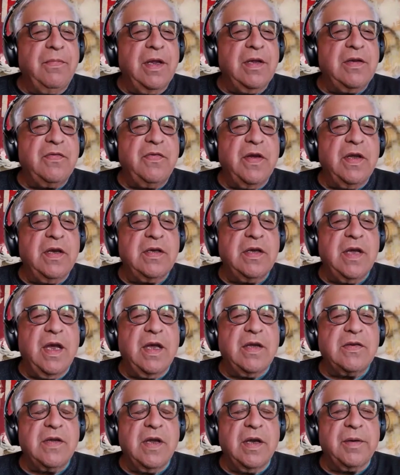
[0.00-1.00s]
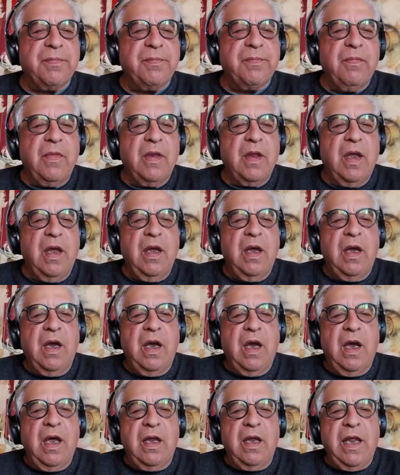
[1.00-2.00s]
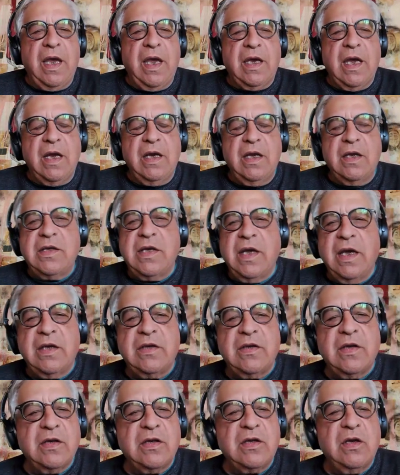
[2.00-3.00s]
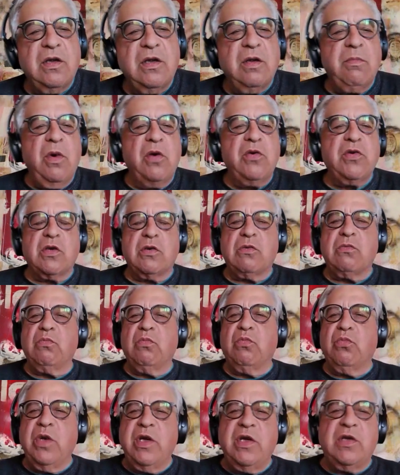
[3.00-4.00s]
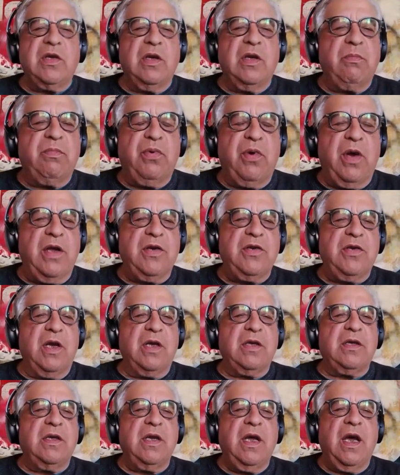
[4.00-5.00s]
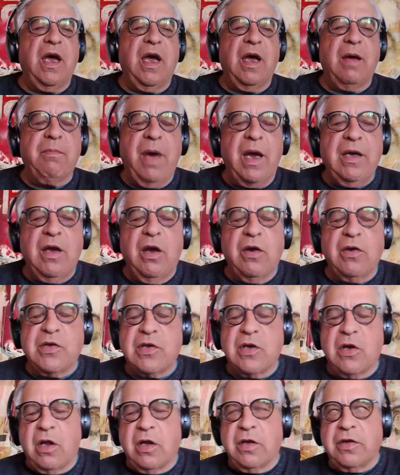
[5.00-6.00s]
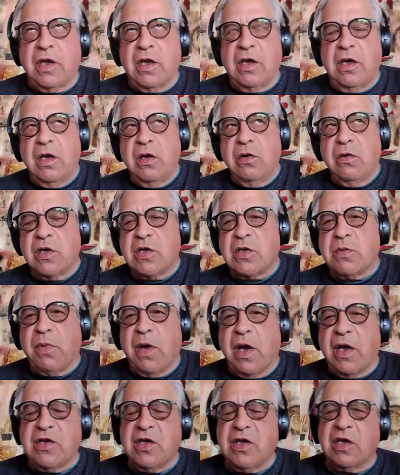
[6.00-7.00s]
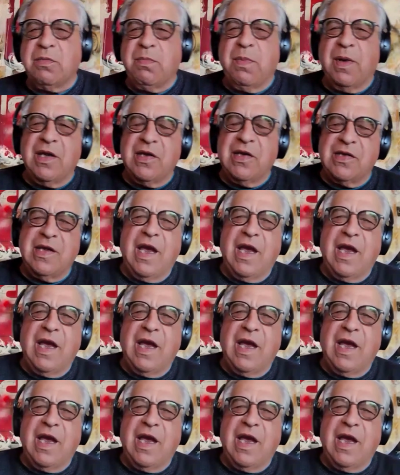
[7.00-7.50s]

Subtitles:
that's fantastic. Now that kind of takes us to the most recent project. My notes call it the newest project, but it's